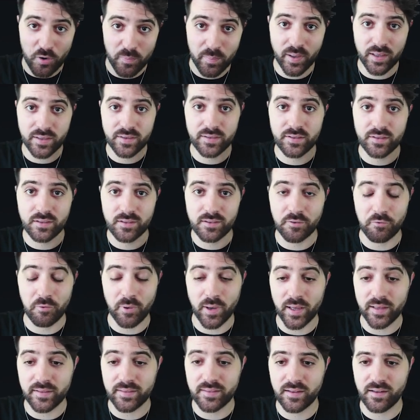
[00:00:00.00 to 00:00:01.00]
bundle
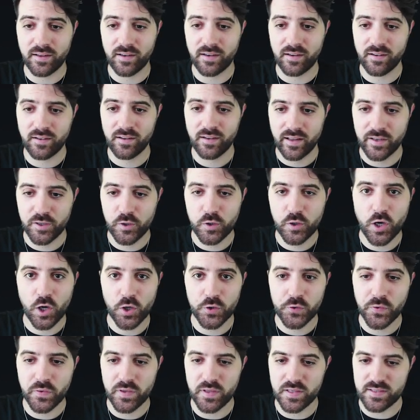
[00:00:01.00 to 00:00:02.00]
right there. And you
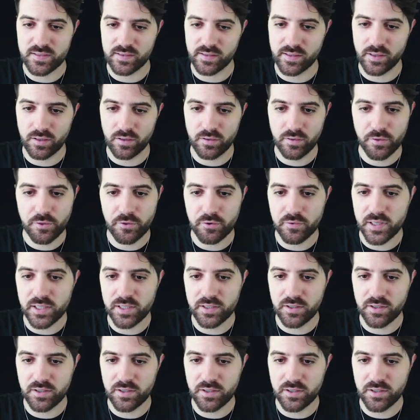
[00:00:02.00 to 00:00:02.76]
go to these little three